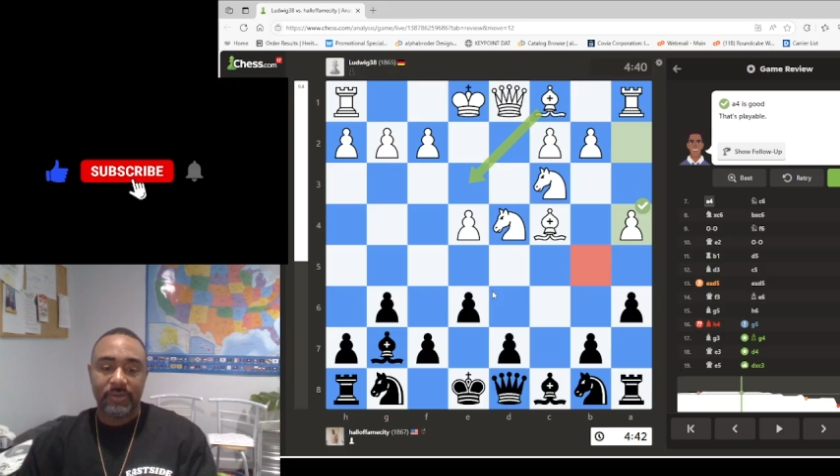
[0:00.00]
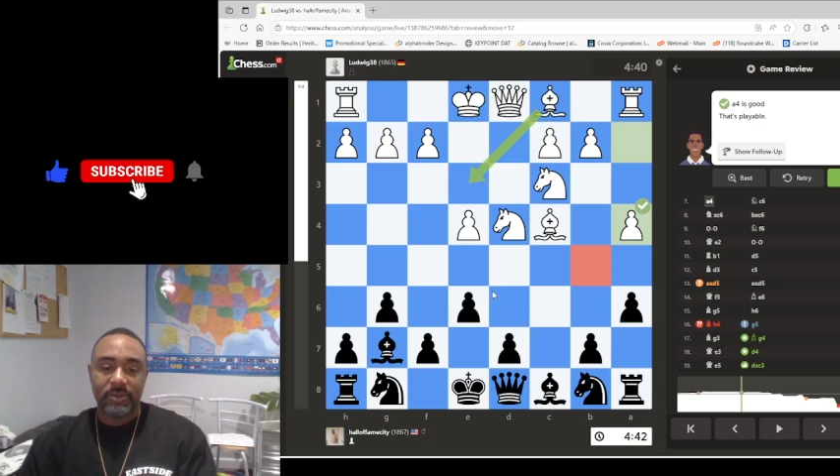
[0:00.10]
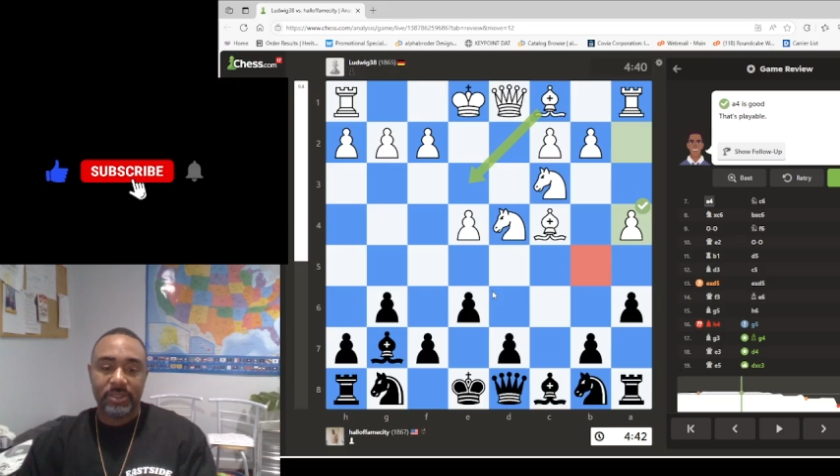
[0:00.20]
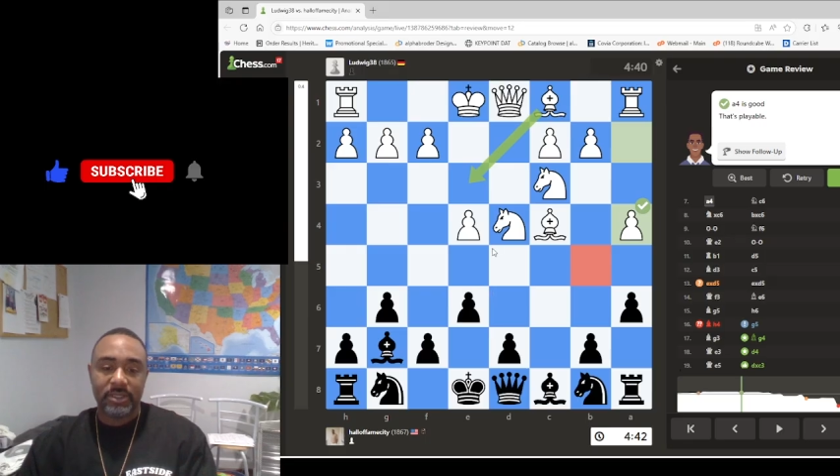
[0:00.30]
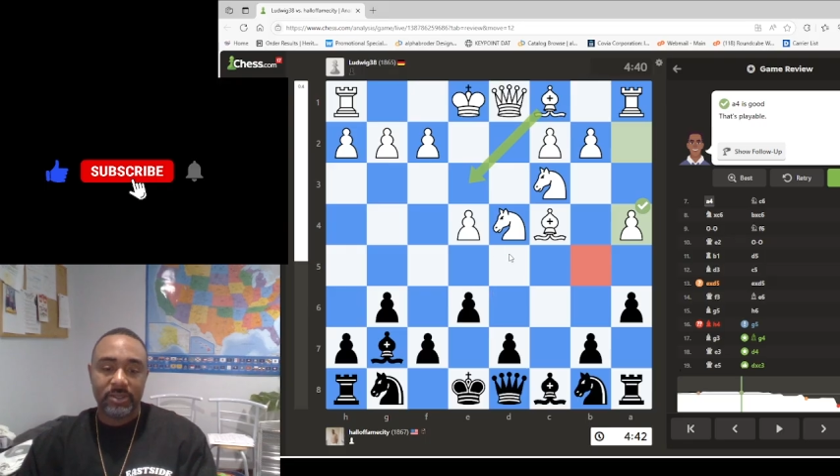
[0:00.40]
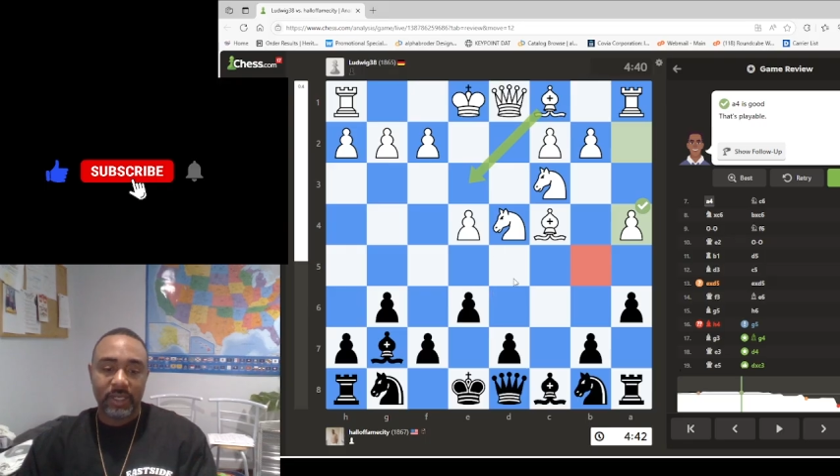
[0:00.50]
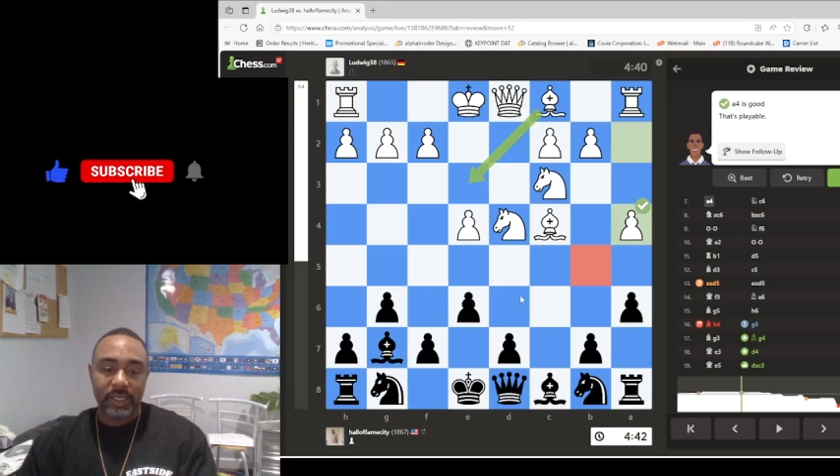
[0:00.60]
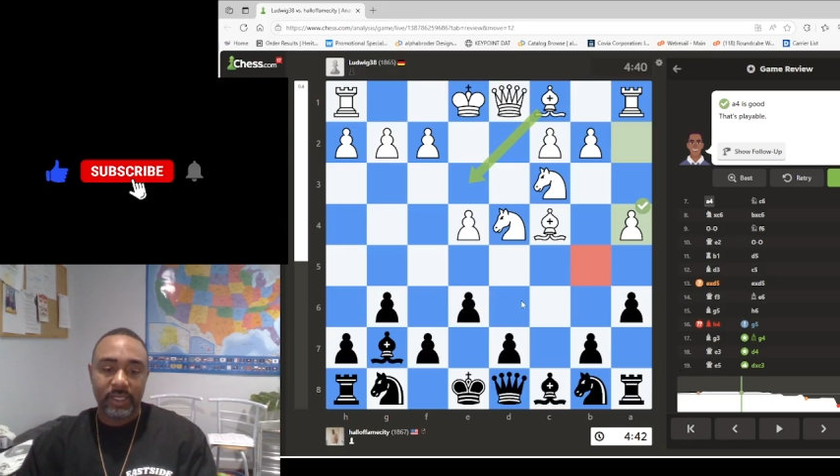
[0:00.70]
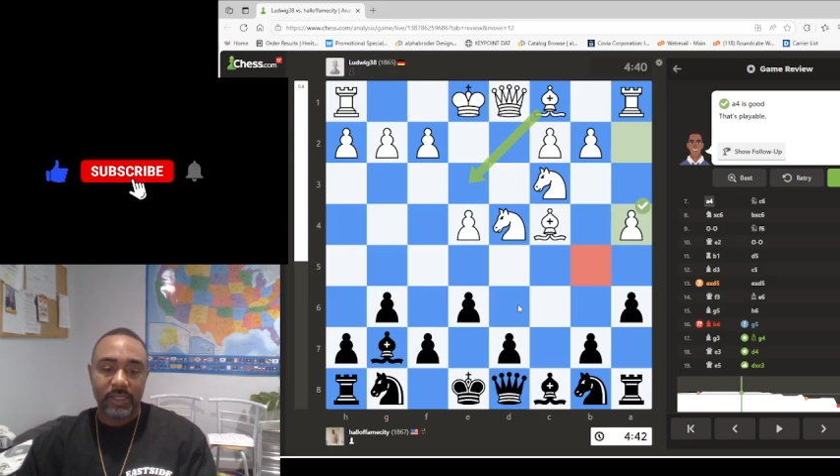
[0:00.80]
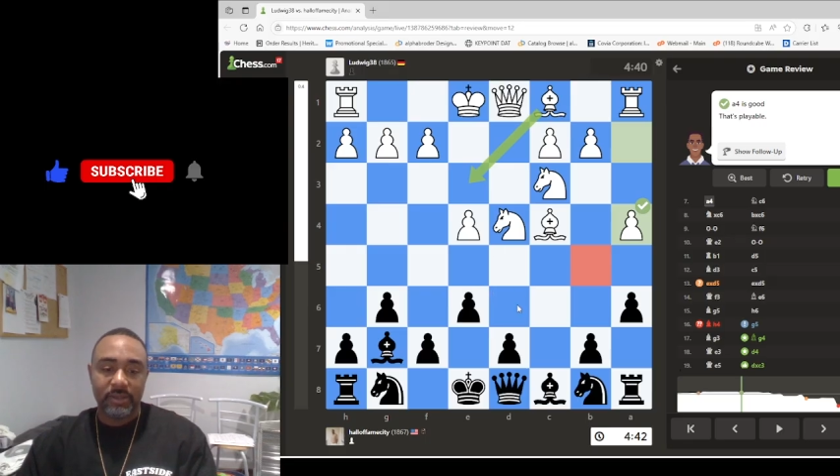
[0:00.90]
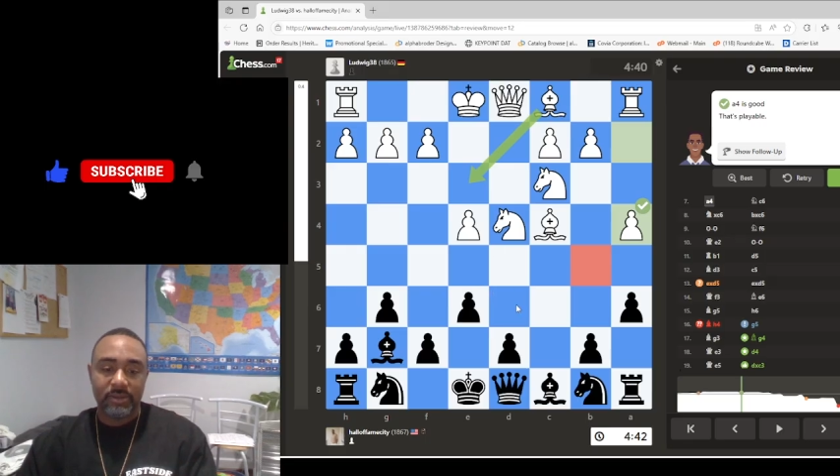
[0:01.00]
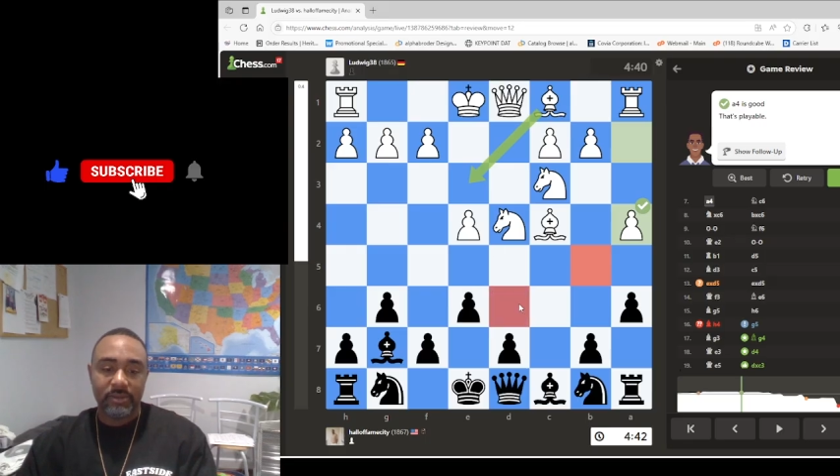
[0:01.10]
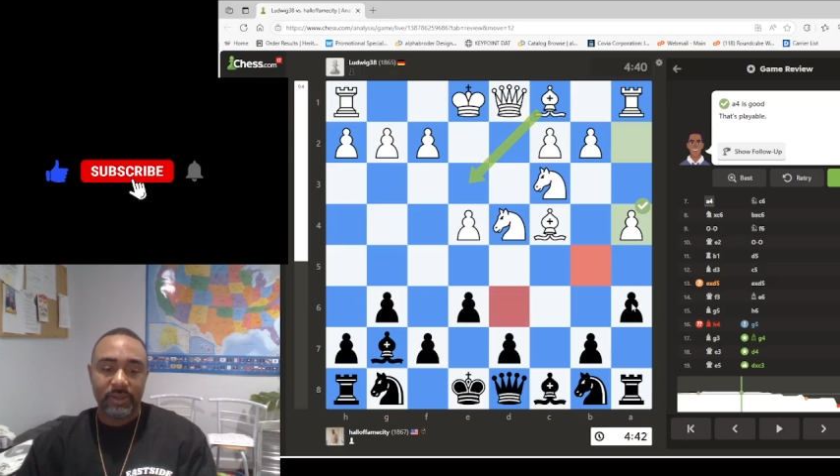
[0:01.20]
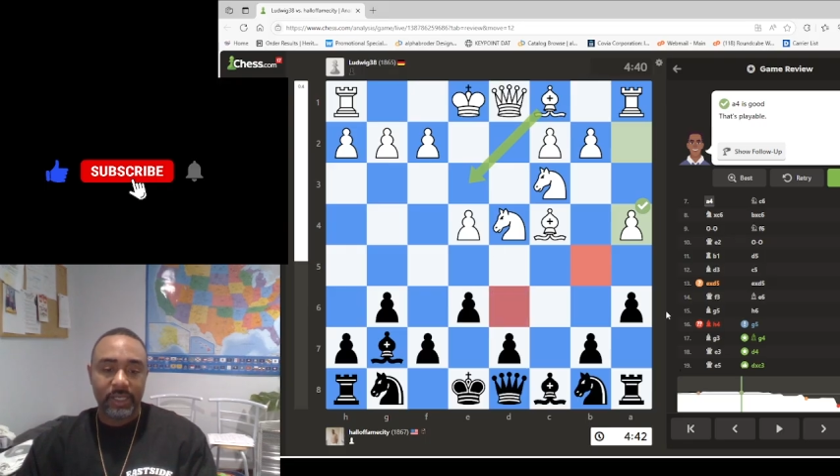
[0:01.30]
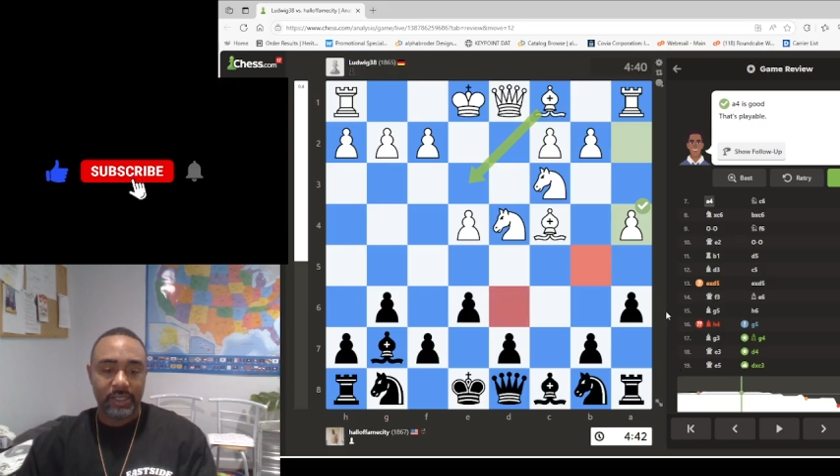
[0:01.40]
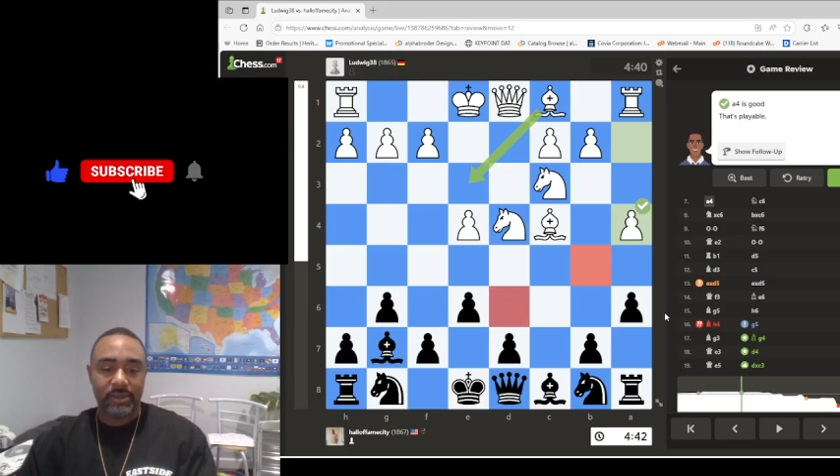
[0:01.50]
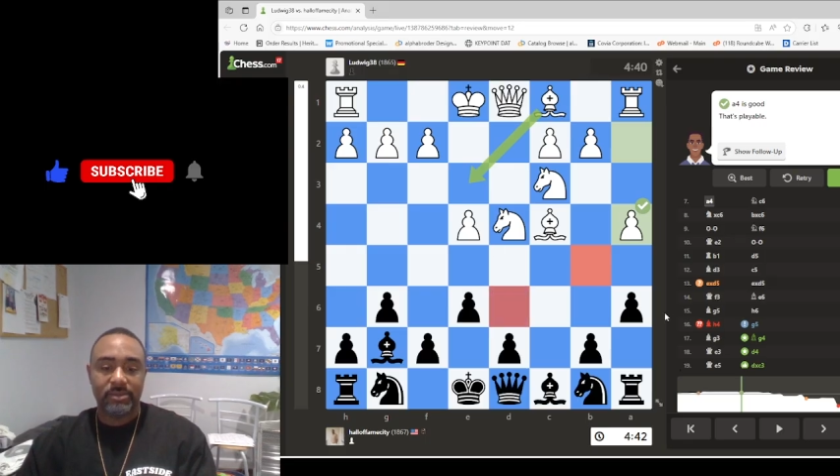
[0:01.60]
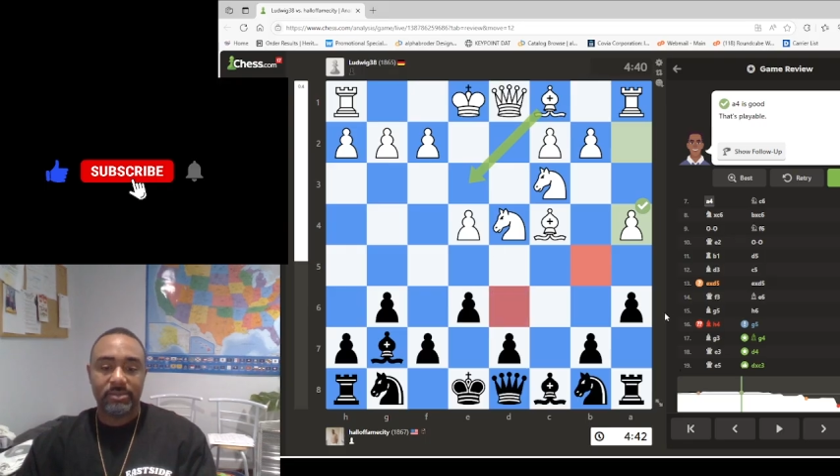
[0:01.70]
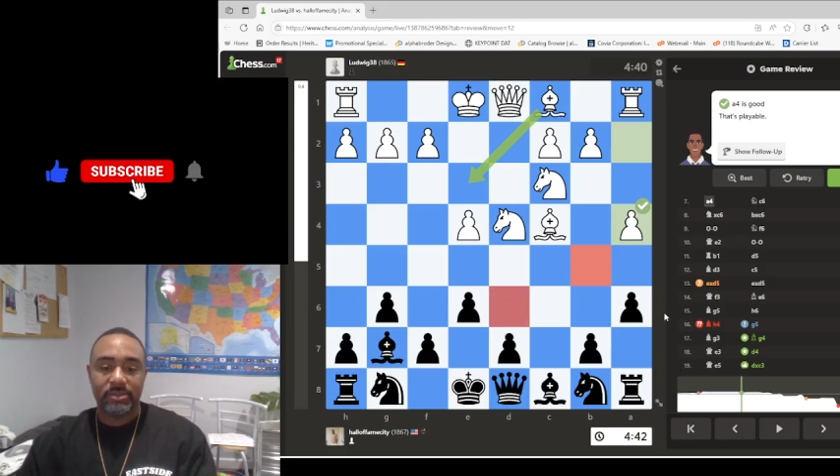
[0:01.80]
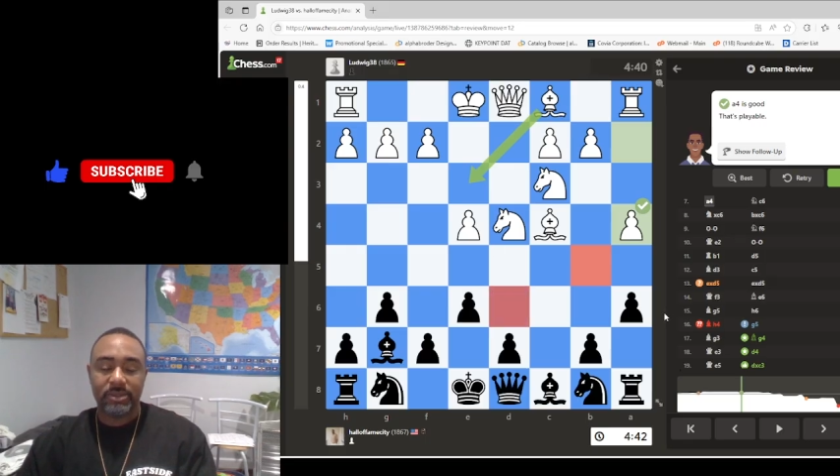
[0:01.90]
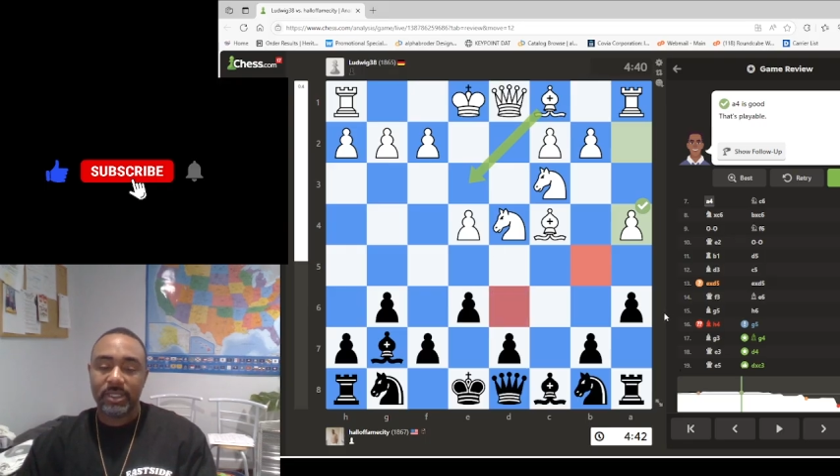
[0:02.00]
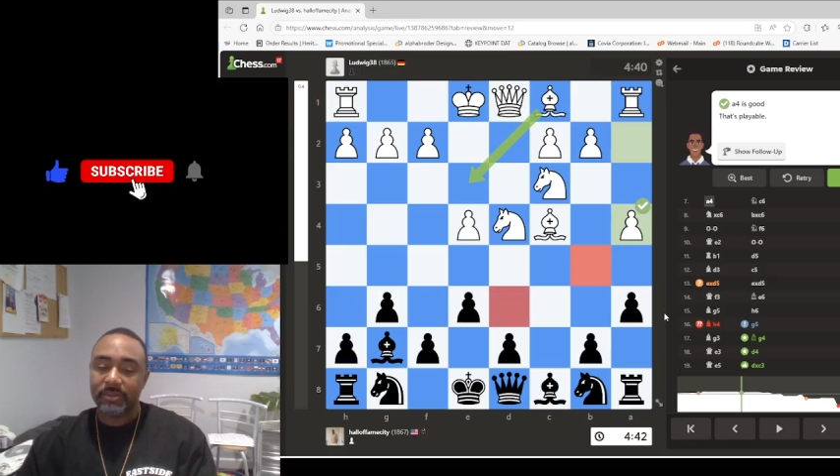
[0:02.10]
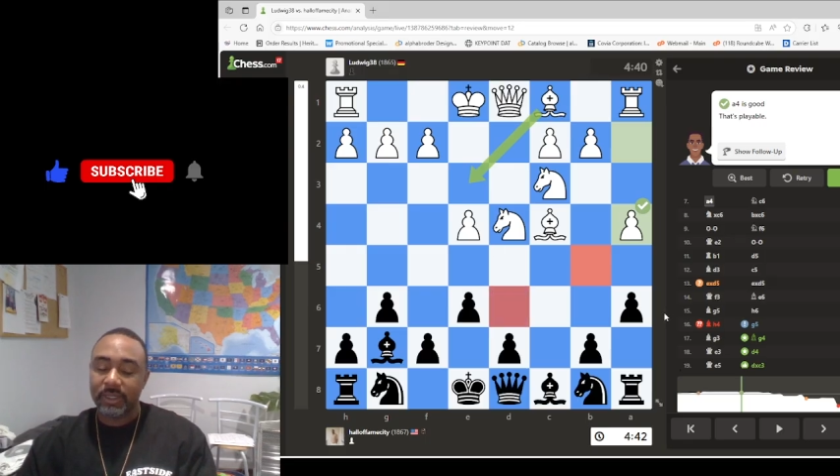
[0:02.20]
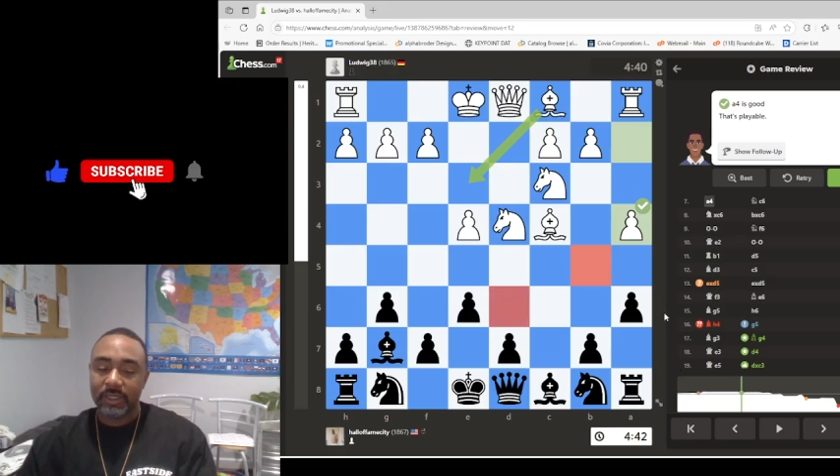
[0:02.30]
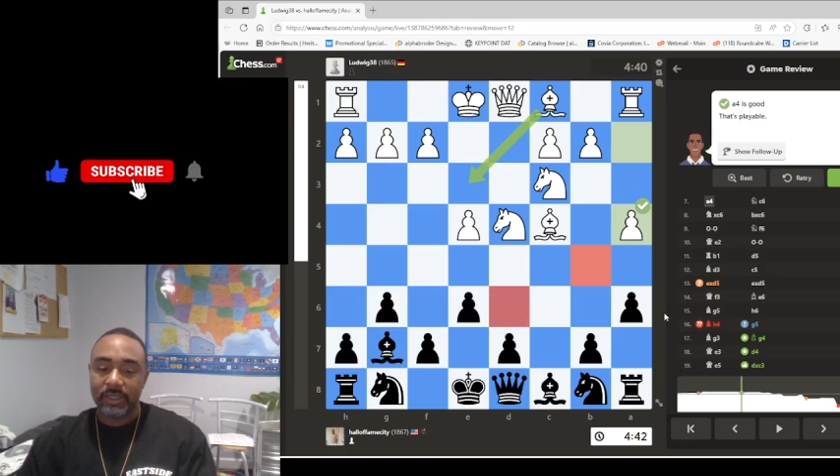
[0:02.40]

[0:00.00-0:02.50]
course, he's trying to get right here and check my